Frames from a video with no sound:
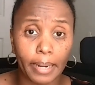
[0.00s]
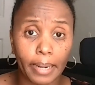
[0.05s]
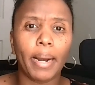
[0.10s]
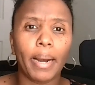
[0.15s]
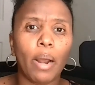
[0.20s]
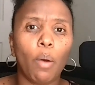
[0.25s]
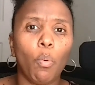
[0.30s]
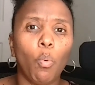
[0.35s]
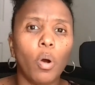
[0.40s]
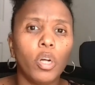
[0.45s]
but
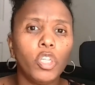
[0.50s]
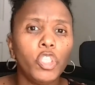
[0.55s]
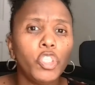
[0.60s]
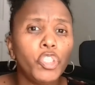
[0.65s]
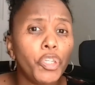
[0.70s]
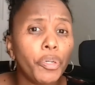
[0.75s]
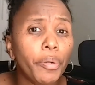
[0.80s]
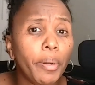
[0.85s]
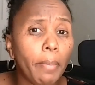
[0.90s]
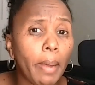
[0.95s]
I want you
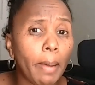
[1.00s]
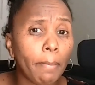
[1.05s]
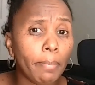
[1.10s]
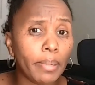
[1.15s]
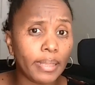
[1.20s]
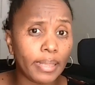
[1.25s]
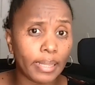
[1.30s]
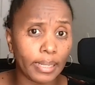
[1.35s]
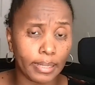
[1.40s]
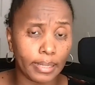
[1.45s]
to remember
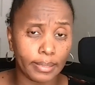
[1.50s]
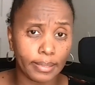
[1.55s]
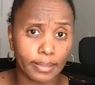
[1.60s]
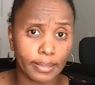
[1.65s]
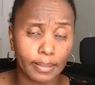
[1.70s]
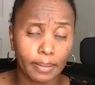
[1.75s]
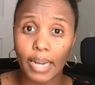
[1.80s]
this.